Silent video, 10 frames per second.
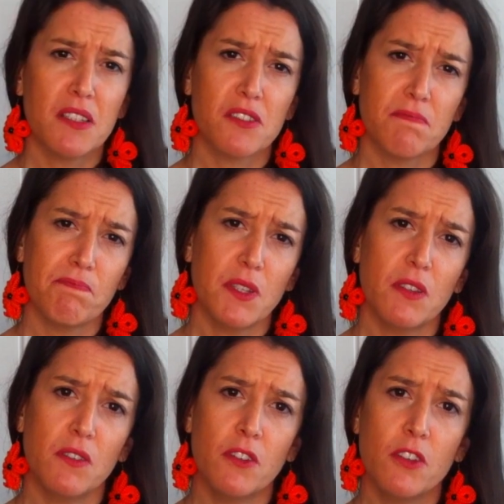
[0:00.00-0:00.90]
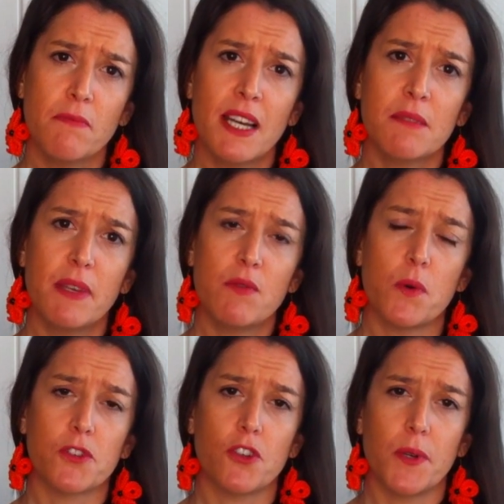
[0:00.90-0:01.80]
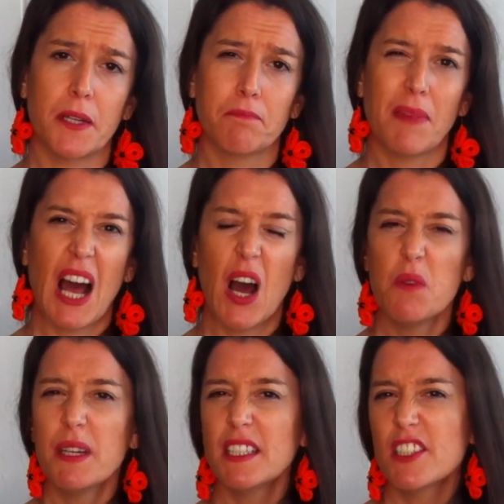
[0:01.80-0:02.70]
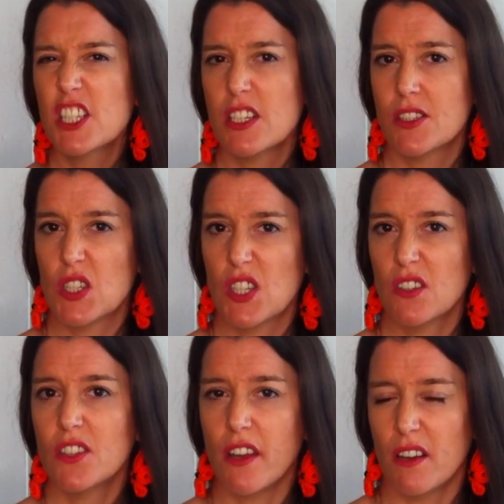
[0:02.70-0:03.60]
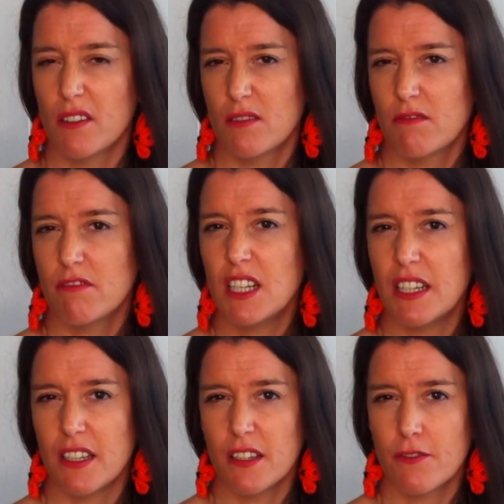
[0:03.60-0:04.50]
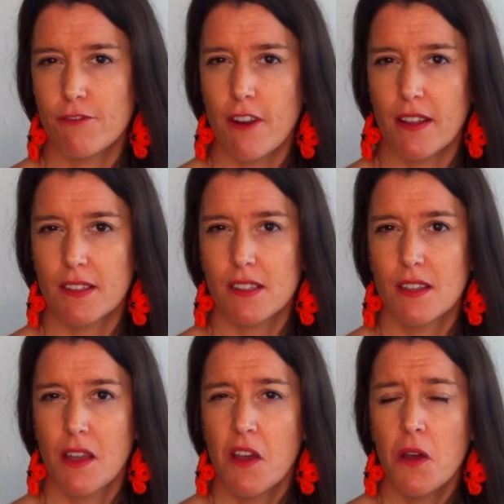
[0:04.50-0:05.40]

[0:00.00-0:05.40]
but you might be wondering how many cheeses are there really in France.